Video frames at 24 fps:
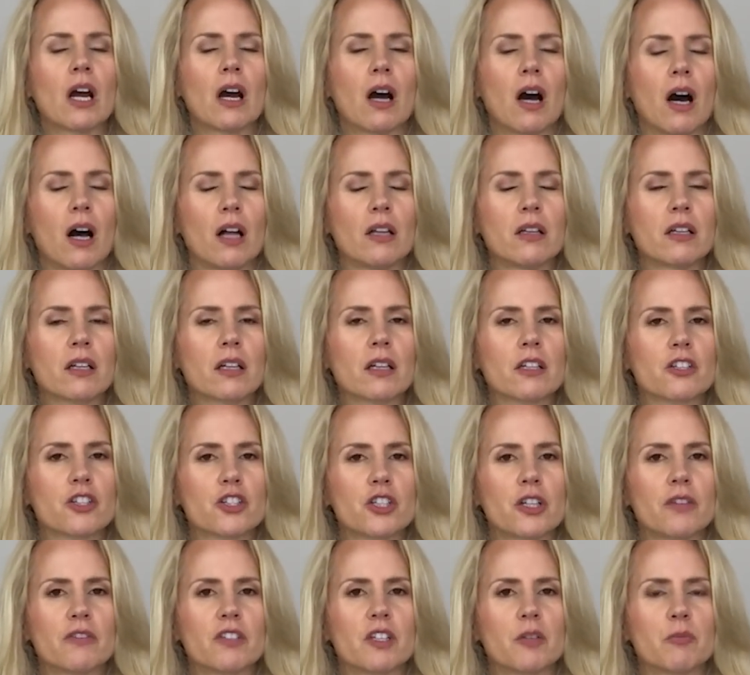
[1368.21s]
a little
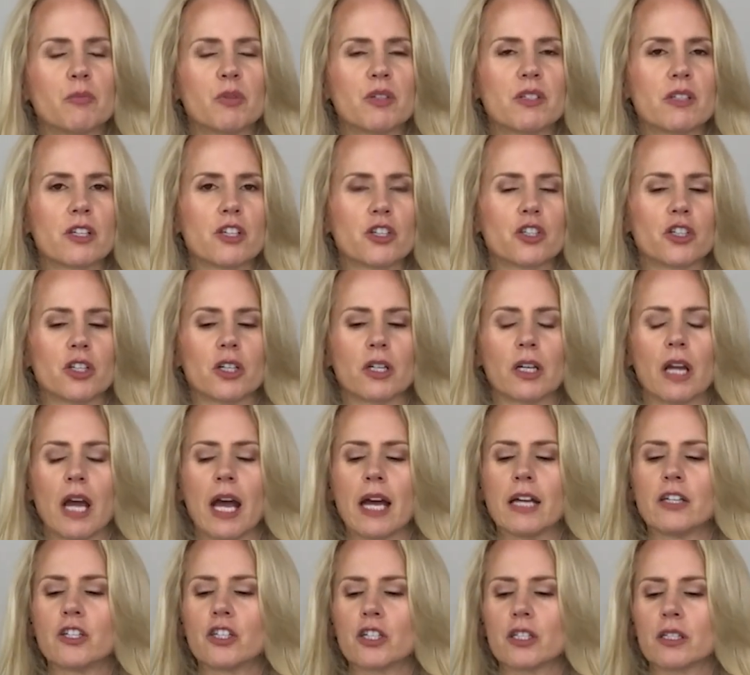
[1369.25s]
shift in position
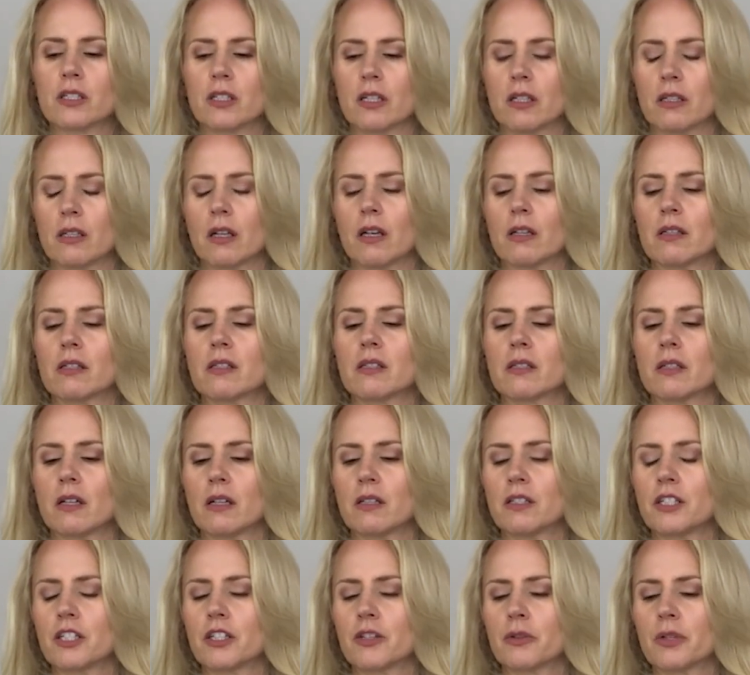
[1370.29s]
and just a
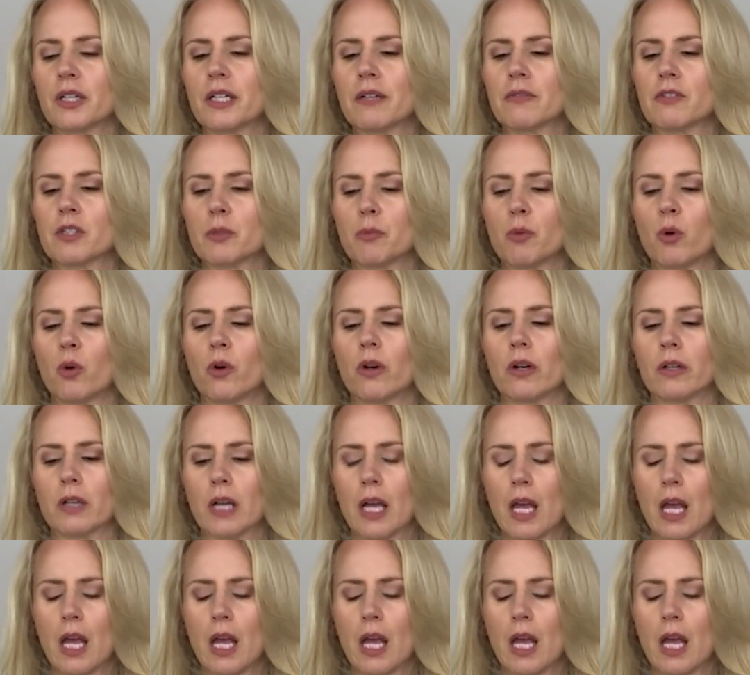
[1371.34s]
degree of support.